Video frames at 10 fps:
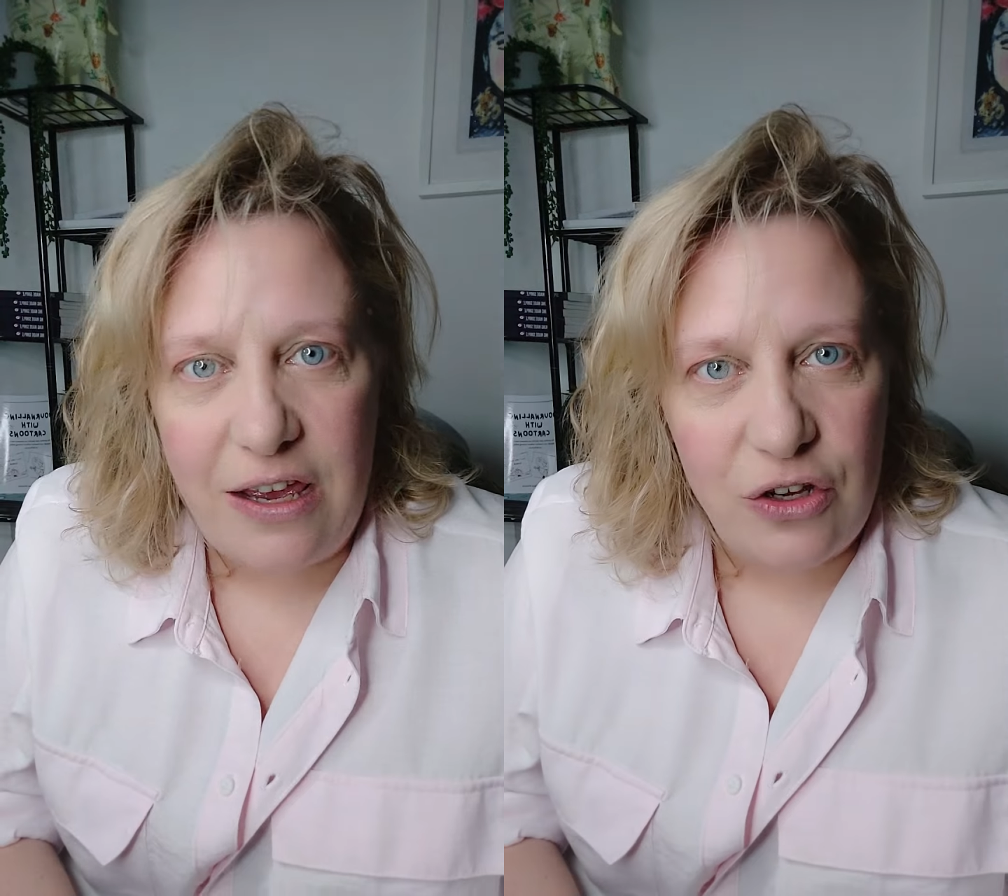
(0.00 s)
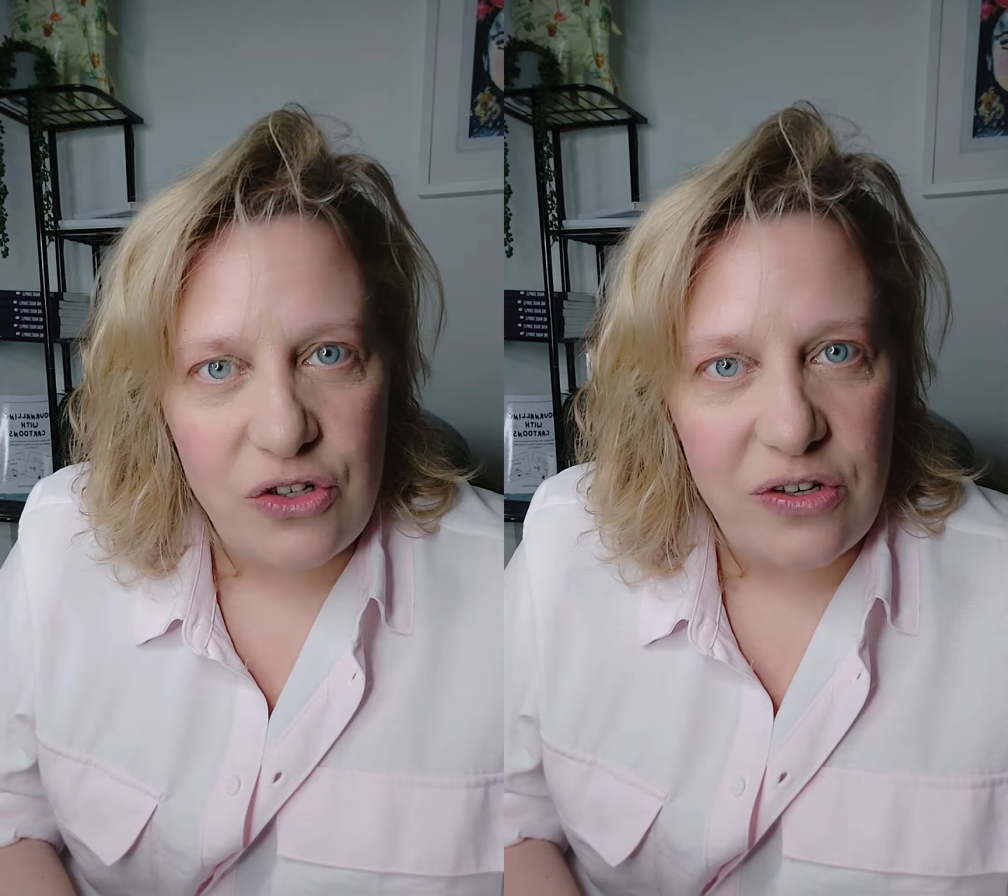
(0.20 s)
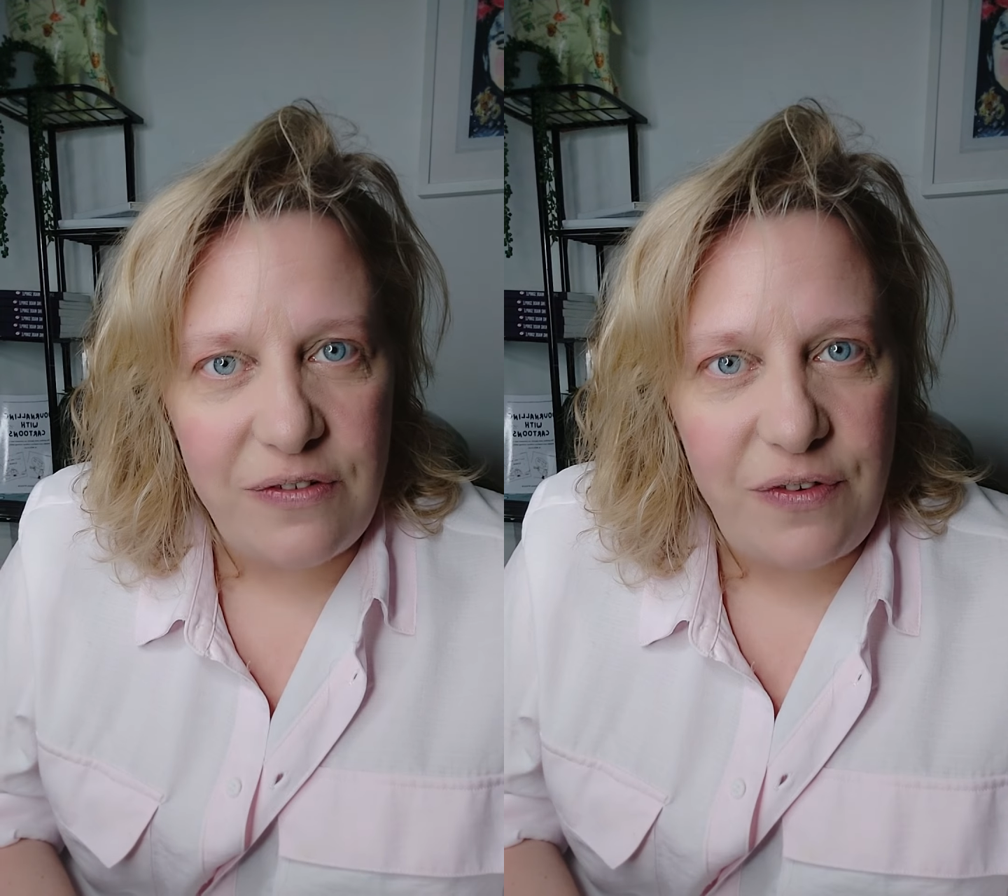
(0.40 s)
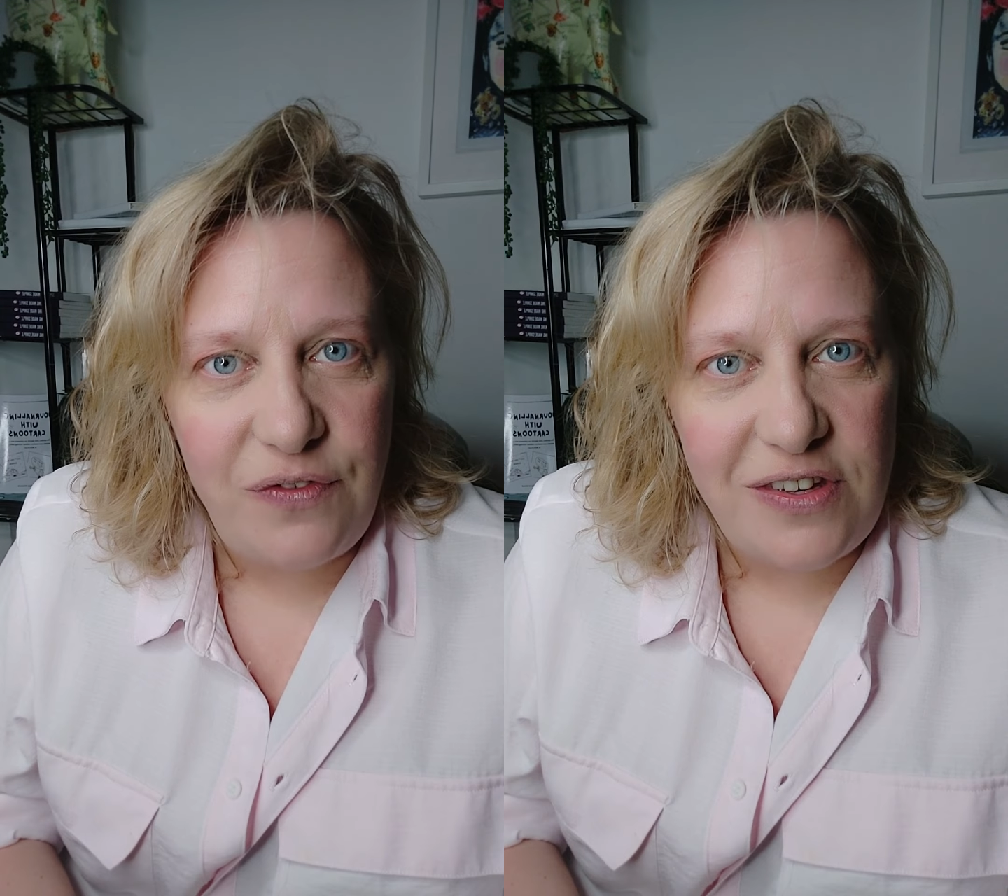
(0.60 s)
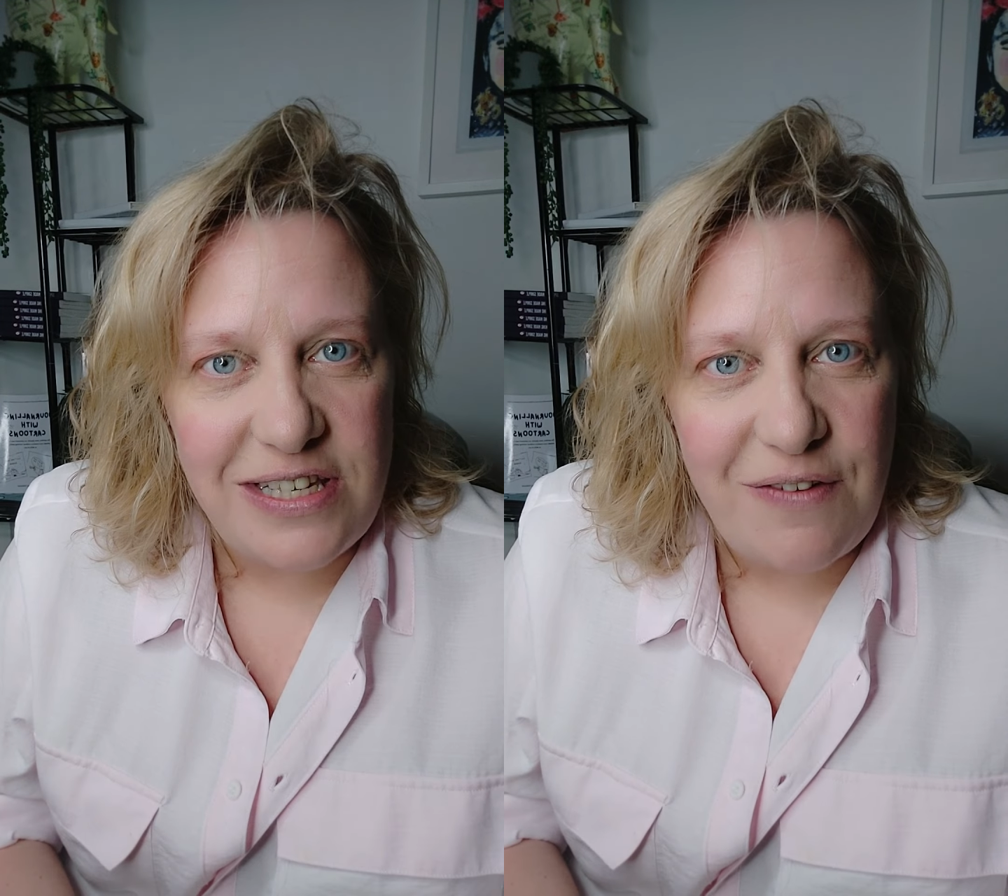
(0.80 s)

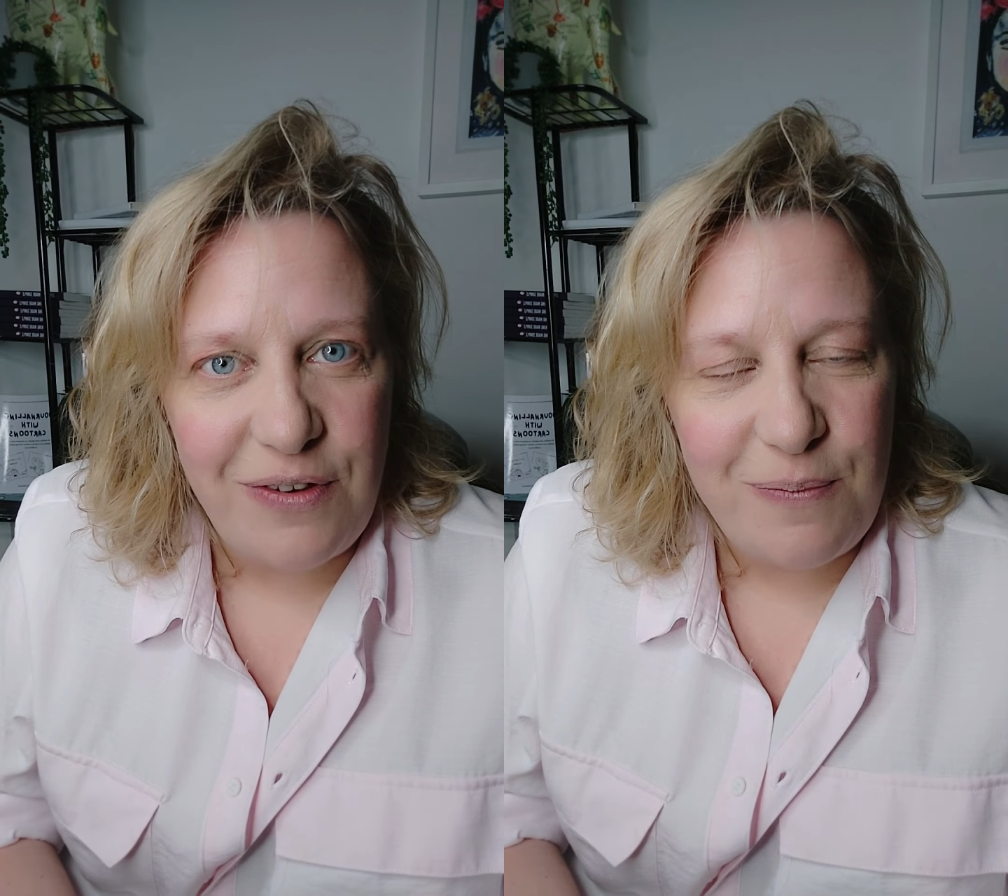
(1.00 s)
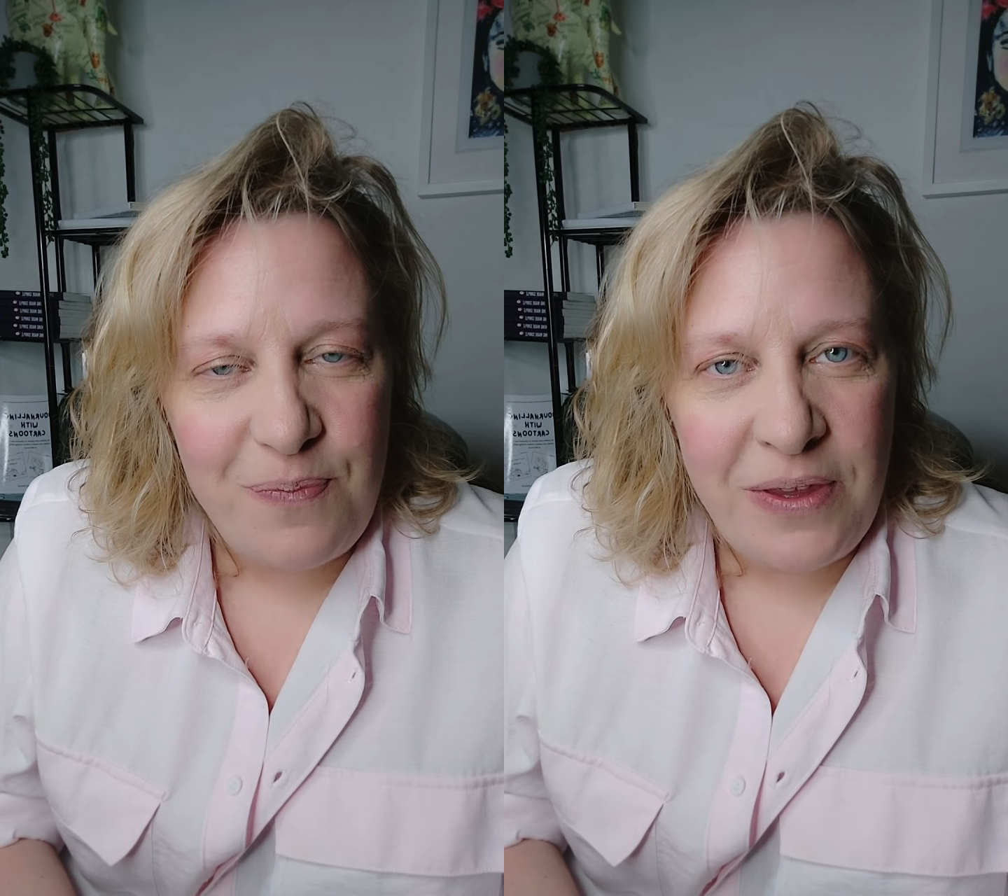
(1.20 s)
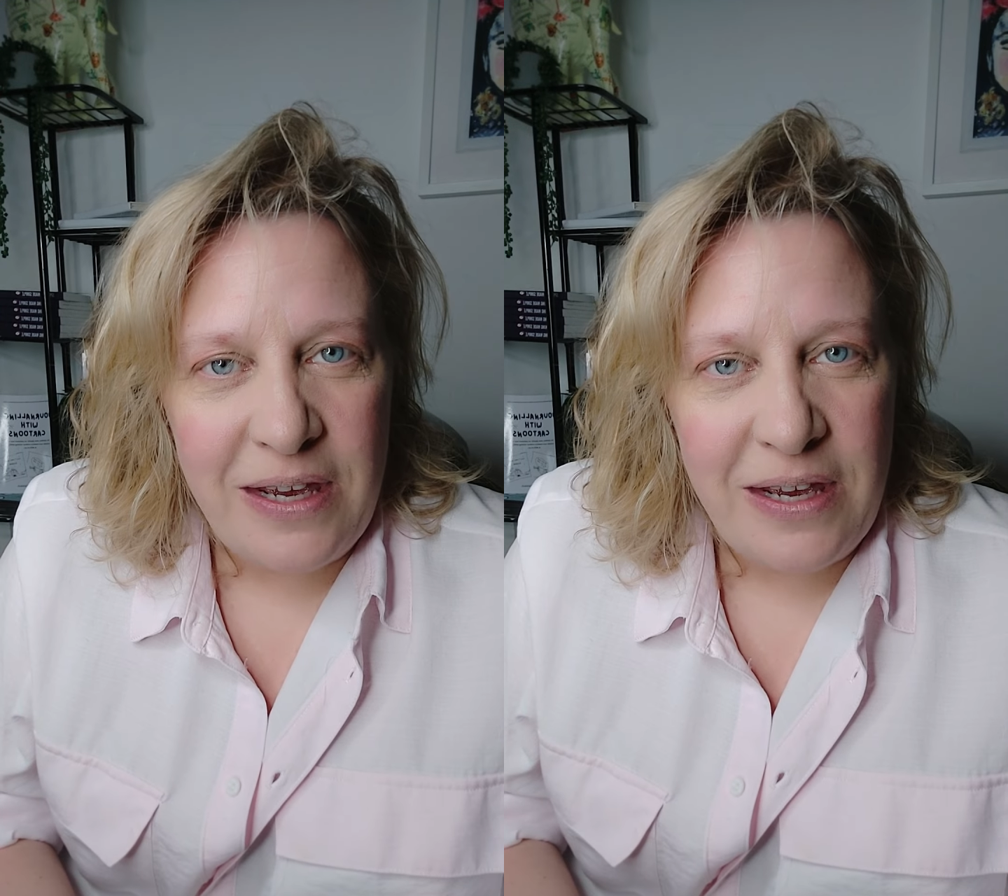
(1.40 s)
157.